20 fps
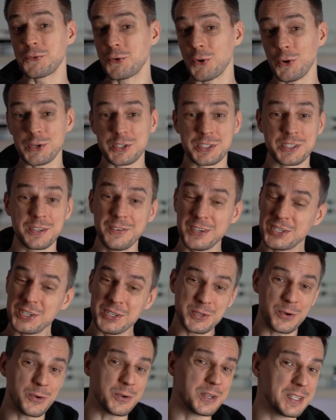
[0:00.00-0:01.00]
course, the vision
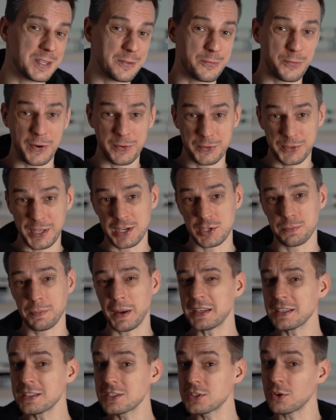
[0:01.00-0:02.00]
is only the foundation,
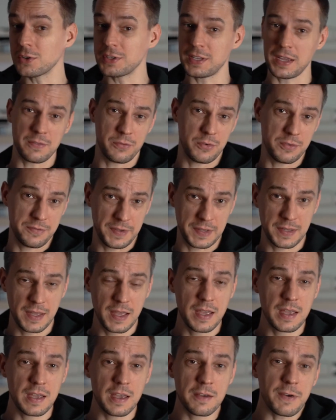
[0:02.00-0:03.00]
but it's not everything.
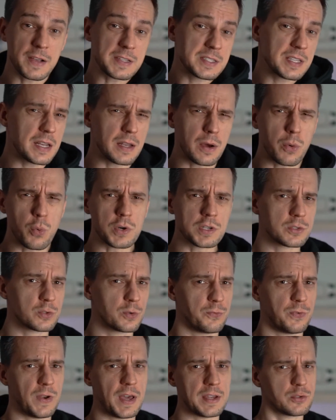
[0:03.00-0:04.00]
If I said I wanted to
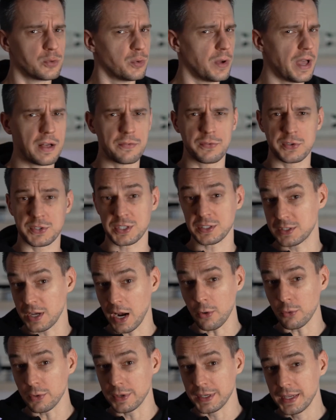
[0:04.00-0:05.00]
fly to Alpha
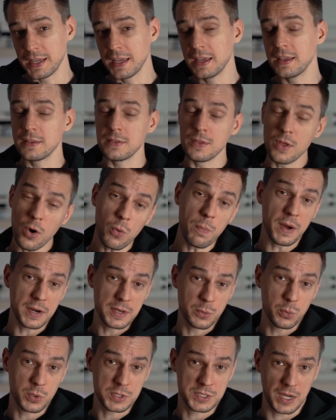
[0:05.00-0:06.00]
Centauri, nobody
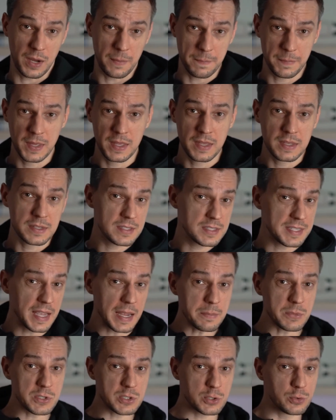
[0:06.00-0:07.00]
would come. The
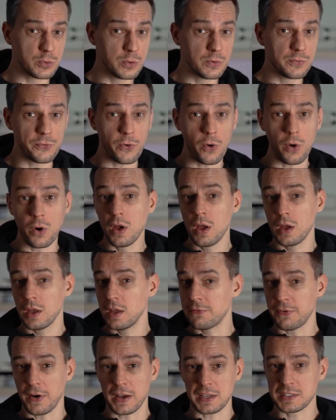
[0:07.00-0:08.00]
same is true for
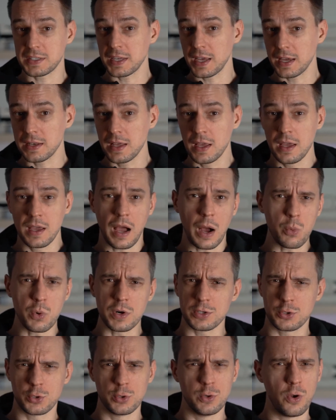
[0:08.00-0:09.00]
if I said I
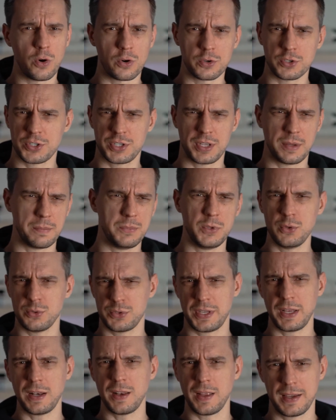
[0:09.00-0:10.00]
wanted to launch some new
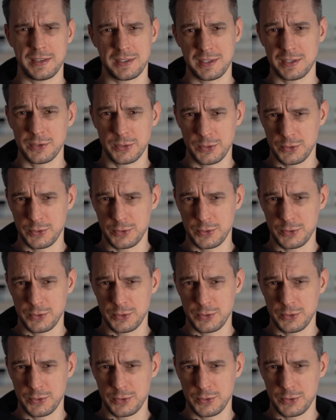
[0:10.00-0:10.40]
satellites into